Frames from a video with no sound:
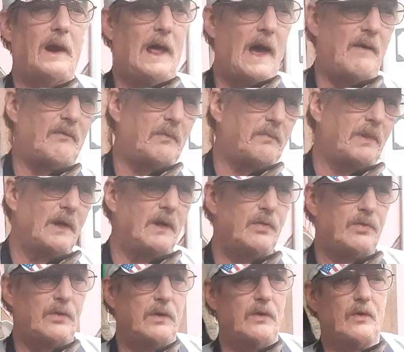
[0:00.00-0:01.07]
have a
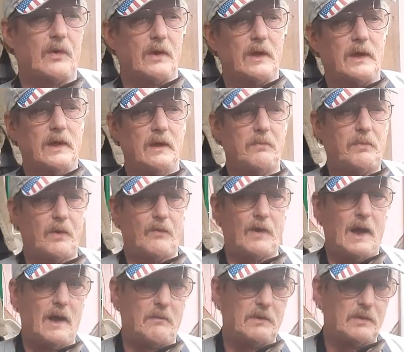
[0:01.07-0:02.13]
place that you can keep your
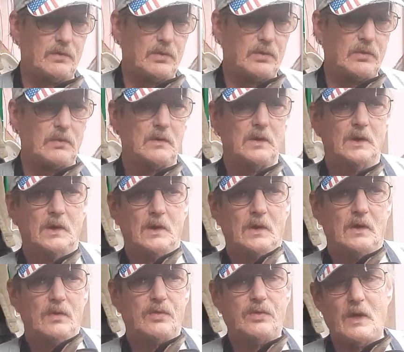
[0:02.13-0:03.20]
rabbits
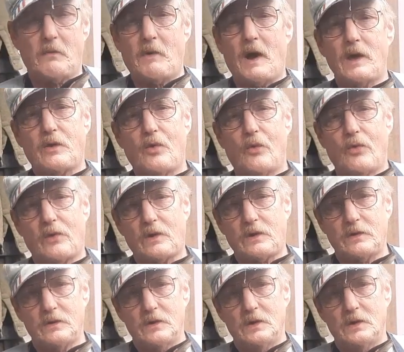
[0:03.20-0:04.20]
semi-cooler.